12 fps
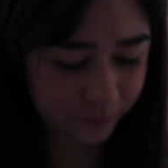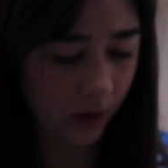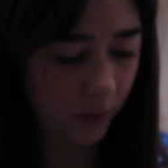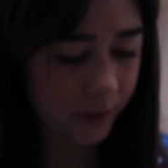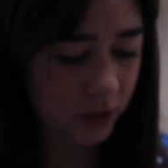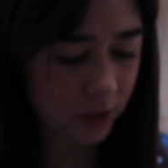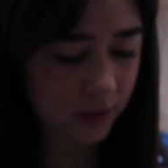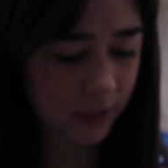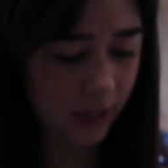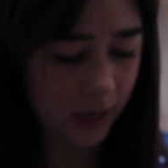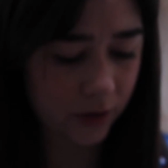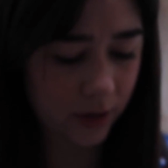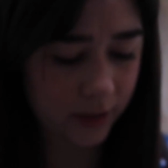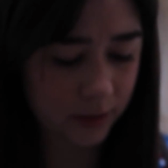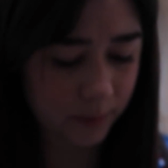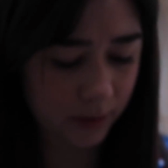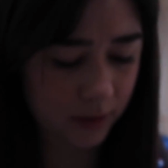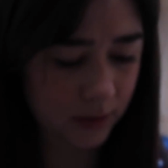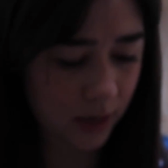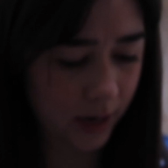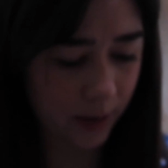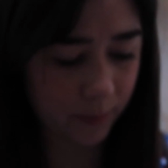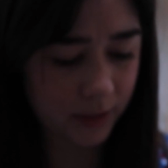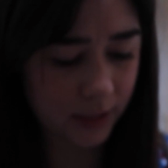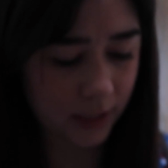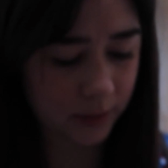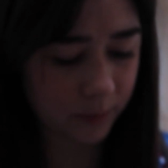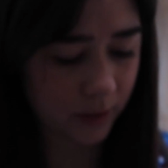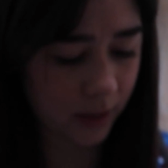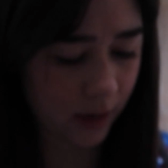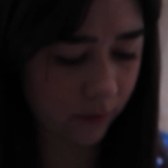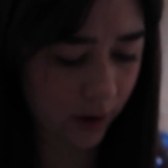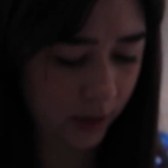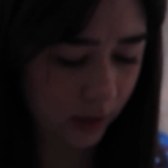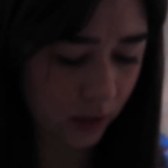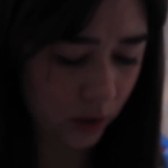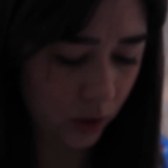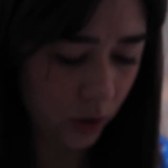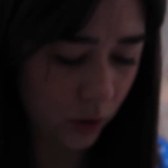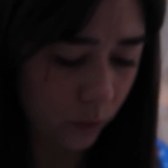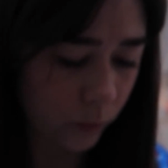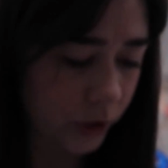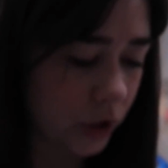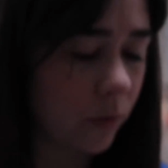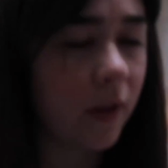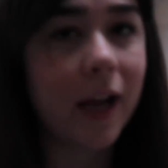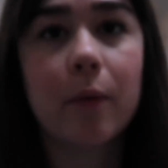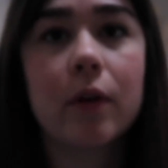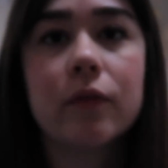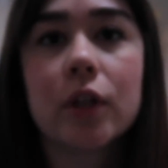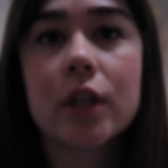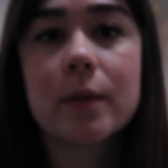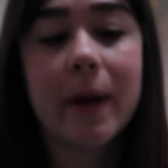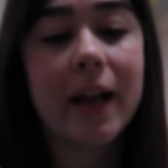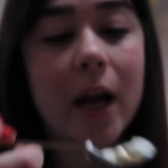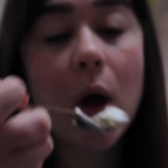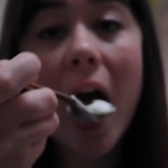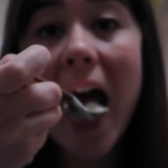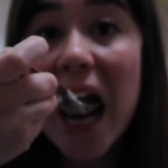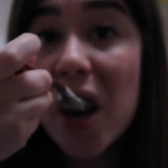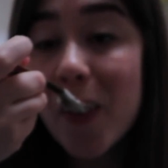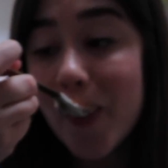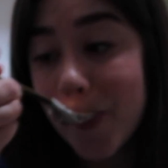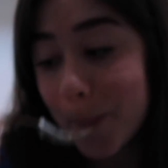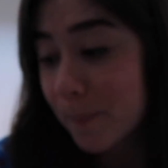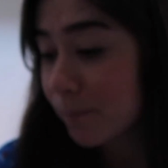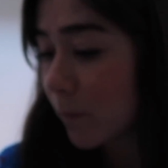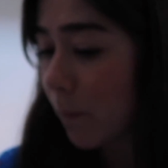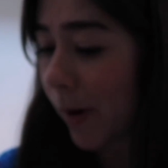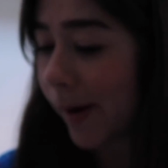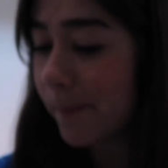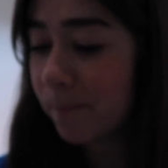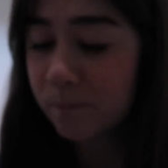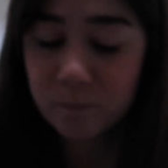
I always just like underestimate the time it takes me to get ready, which you think I would have learned by now, but